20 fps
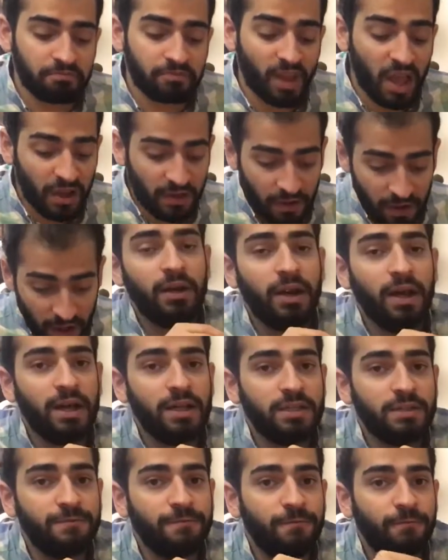The player
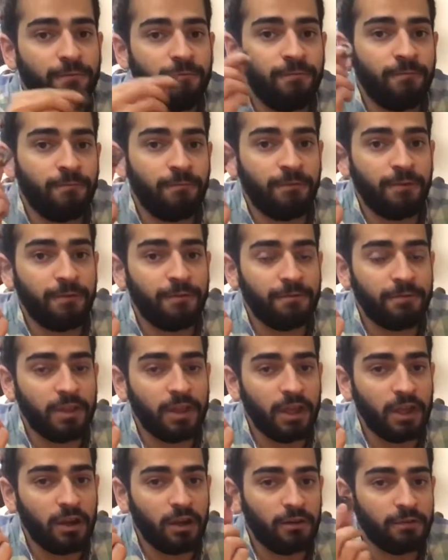has
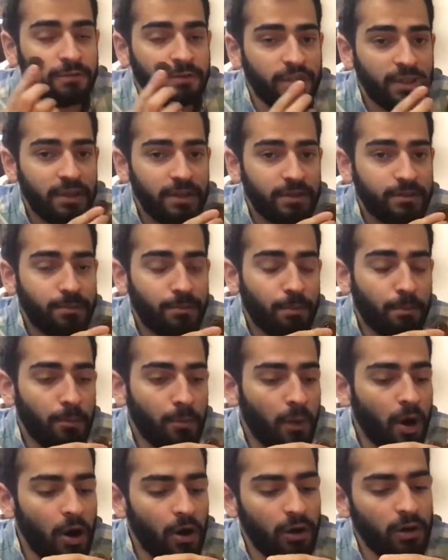15 of these
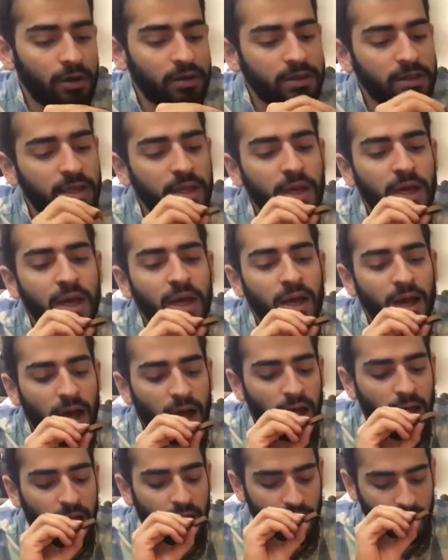marks.
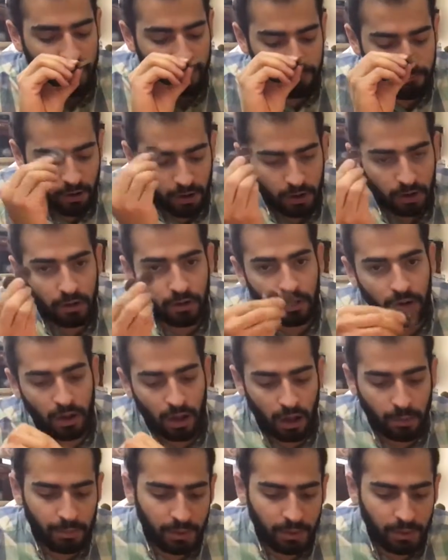One